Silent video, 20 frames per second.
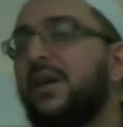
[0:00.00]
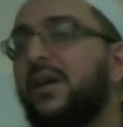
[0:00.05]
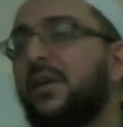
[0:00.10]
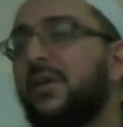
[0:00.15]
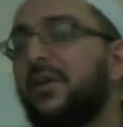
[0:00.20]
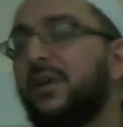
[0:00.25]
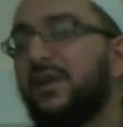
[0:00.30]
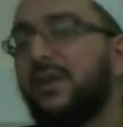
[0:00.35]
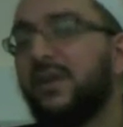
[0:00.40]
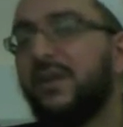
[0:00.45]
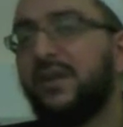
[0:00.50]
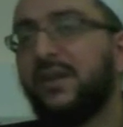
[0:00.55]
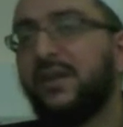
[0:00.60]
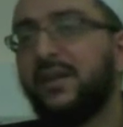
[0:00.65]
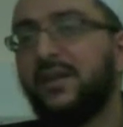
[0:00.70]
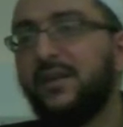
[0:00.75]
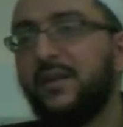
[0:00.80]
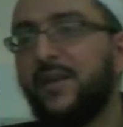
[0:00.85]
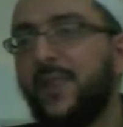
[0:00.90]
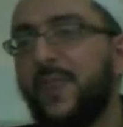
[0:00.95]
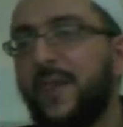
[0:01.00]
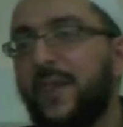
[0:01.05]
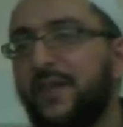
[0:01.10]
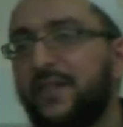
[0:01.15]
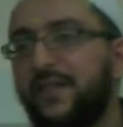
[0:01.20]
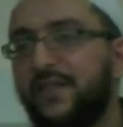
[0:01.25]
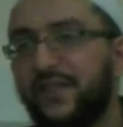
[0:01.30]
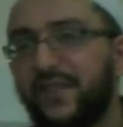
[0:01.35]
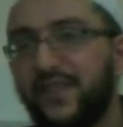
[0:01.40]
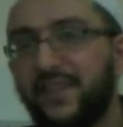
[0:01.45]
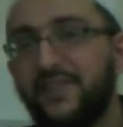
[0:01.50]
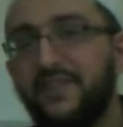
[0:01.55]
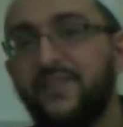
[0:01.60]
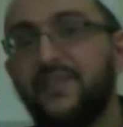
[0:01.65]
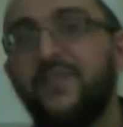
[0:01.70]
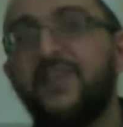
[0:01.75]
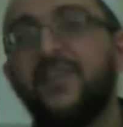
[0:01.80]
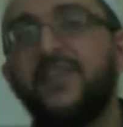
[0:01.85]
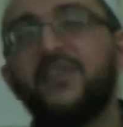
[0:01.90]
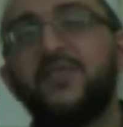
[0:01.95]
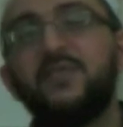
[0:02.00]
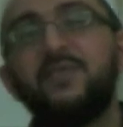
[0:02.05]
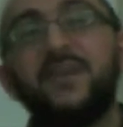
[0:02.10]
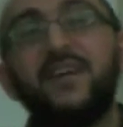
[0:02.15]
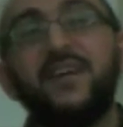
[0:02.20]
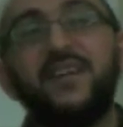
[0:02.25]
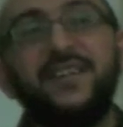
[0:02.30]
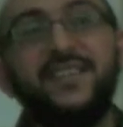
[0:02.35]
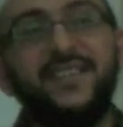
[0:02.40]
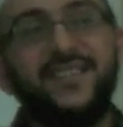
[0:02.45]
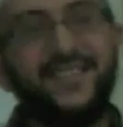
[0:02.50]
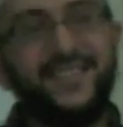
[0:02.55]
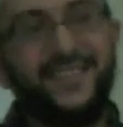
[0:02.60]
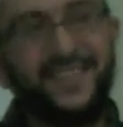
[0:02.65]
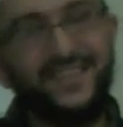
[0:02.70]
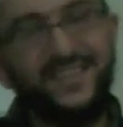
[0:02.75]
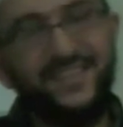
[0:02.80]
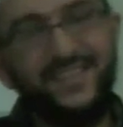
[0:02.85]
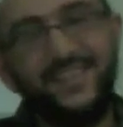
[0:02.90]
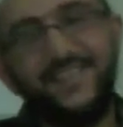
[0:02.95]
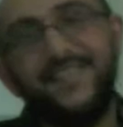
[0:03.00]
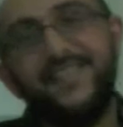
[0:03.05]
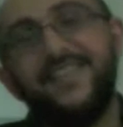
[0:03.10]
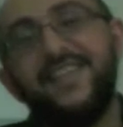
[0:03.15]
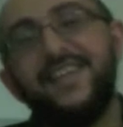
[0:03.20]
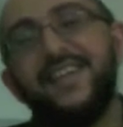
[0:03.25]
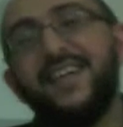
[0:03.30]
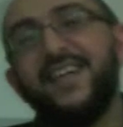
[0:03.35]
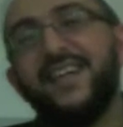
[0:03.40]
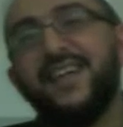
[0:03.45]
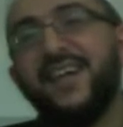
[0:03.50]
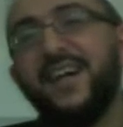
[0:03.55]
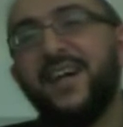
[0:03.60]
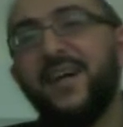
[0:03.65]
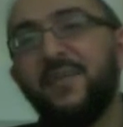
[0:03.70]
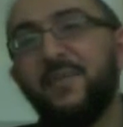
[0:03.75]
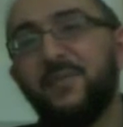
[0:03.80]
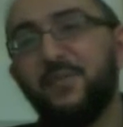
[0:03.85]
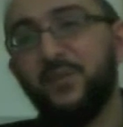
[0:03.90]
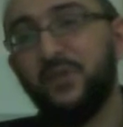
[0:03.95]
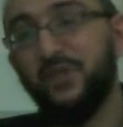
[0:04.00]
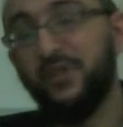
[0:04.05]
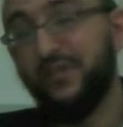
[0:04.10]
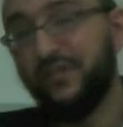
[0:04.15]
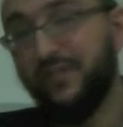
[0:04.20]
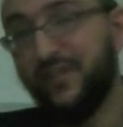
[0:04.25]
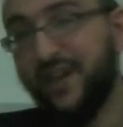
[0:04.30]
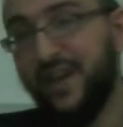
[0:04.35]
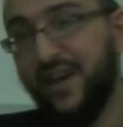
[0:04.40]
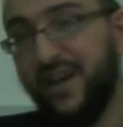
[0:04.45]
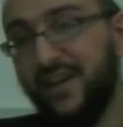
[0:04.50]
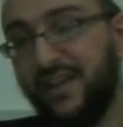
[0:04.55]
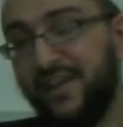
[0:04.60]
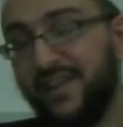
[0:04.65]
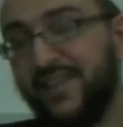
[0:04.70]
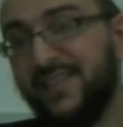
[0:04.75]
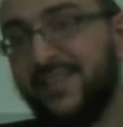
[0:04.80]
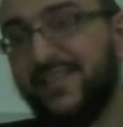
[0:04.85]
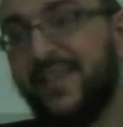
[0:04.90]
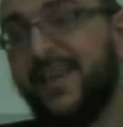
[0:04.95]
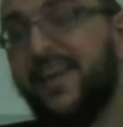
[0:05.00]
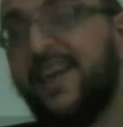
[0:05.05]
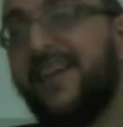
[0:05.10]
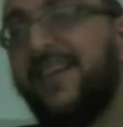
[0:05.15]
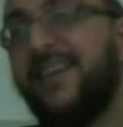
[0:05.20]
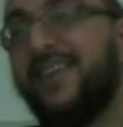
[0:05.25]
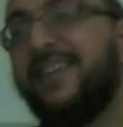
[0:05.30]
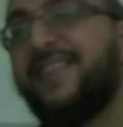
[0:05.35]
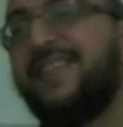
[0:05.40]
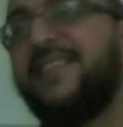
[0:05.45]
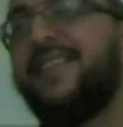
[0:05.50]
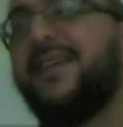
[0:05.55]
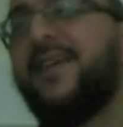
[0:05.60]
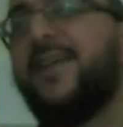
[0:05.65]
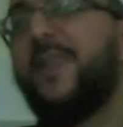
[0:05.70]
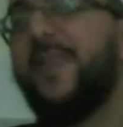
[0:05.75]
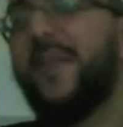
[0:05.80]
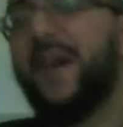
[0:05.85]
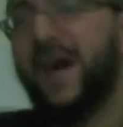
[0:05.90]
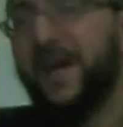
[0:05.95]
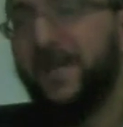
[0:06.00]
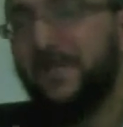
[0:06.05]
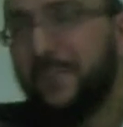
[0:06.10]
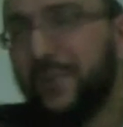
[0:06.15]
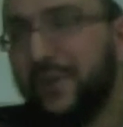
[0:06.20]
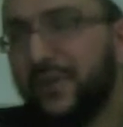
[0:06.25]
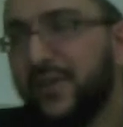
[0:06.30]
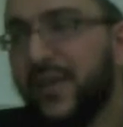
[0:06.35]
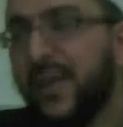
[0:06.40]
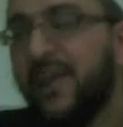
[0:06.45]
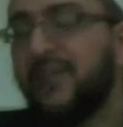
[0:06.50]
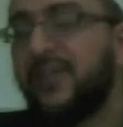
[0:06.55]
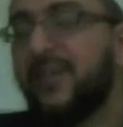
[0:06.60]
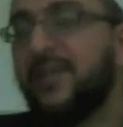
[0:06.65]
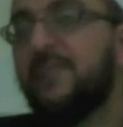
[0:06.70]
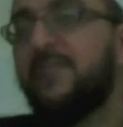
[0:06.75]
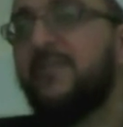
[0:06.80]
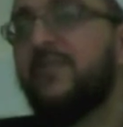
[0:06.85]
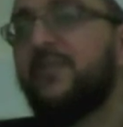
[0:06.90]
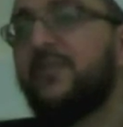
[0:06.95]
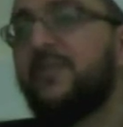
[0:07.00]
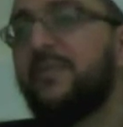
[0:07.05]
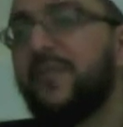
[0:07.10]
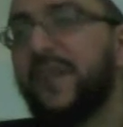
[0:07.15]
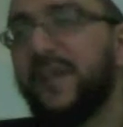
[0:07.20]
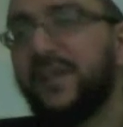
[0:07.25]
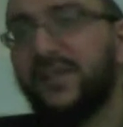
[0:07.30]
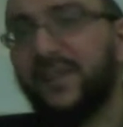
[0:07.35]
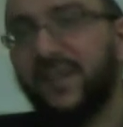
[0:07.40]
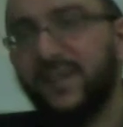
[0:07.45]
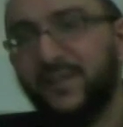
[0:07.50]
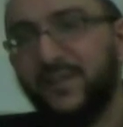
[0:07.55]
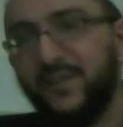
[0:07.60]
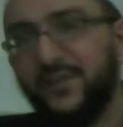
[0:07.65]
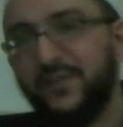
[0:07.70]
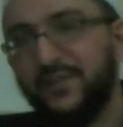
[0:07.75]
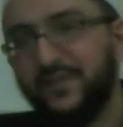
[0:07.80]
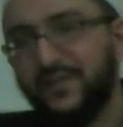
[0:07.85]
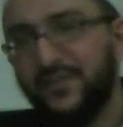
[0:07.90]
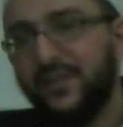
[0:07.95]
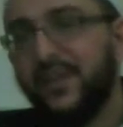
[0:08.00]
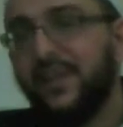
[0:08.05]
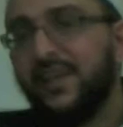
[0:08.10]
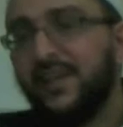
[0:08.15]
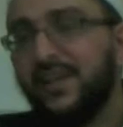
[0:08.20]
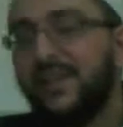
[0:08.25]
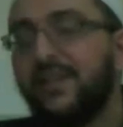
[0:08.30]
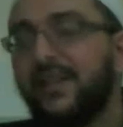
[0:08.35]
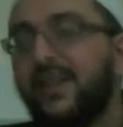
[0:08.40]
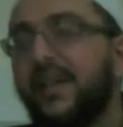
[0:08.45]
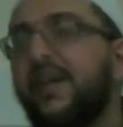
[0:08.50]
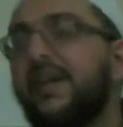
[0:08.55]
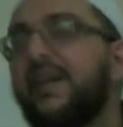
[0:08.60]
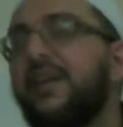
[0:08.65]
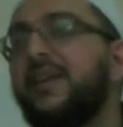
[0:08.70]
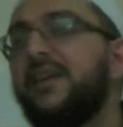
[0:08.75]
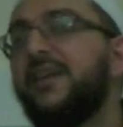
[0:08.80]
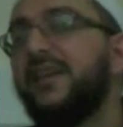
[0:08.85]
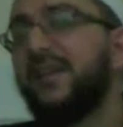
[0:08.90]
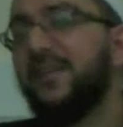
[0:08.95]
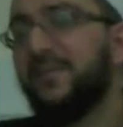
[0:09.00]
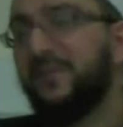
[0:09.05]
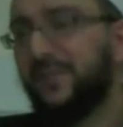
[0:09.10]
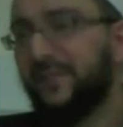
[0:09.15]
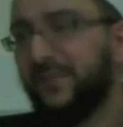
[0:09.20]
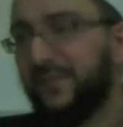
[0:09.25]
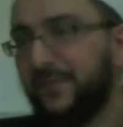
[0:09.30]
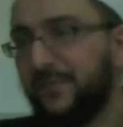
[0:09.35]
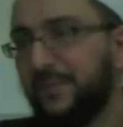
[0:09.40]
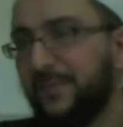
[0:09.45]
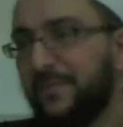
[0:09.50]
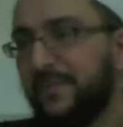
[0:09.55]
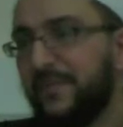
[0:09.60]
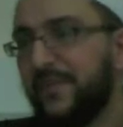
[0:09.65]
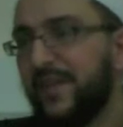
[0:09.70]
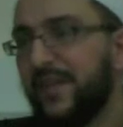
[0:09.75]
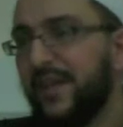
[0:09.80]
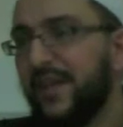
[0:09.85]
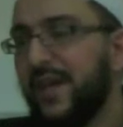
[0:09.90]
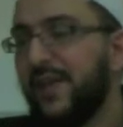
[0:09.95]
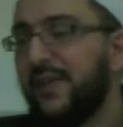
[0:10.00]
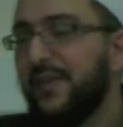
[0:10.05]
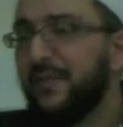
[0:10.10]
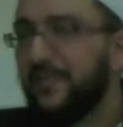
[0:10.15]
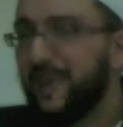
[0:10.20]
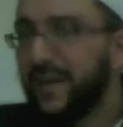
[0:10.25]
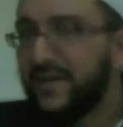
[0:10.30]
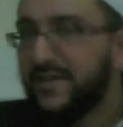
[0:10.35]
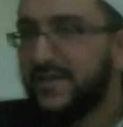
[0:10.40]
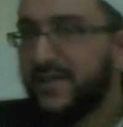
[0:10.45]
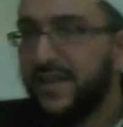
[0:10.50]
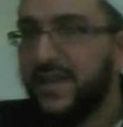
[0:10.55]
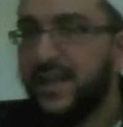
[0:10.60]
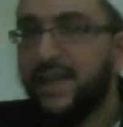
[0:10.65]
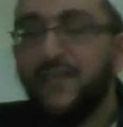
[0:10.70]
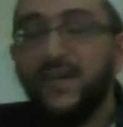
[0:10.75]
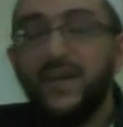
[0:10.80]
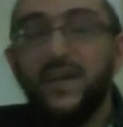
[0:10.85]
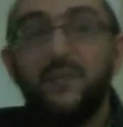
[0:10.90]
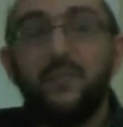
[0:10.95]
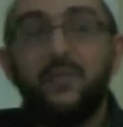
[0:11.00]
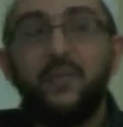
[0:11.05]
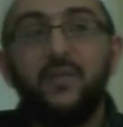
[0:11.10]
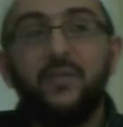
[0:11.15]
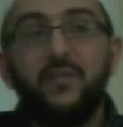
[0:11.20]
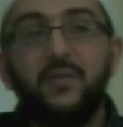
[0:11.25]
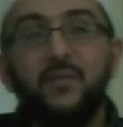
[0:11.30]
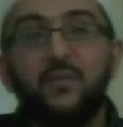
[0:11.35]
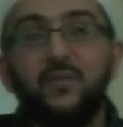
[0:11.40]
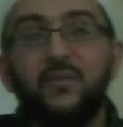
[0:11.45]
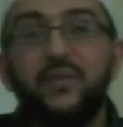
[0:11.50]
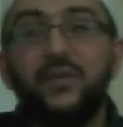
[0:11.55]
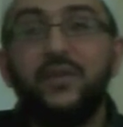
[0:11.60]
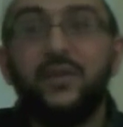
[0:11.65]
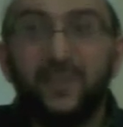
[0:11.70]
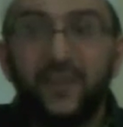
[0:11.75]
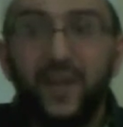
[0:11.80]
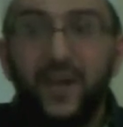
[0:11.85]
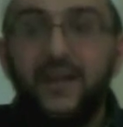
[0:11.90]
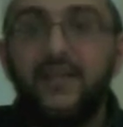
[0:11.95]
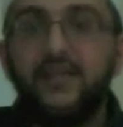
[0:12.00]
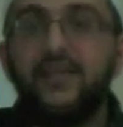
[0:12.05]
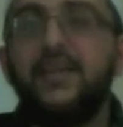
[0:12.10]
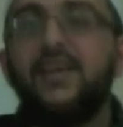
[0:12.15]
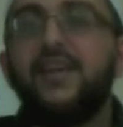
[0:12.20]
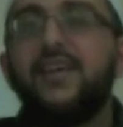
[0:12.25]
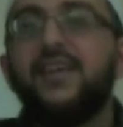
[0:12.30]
Oh Allah, forgive this man's sins and purify his heart and protect him from that kind of evil. And the man said, I never had a problem with that